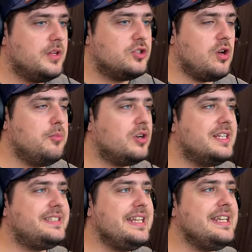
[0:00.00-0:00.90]
So I'm not going
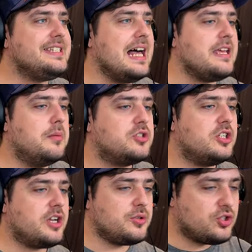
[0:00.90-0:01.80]
to dilly-dally, I'm just
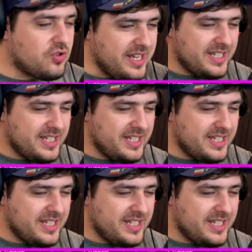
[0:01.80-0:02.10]
going to go straight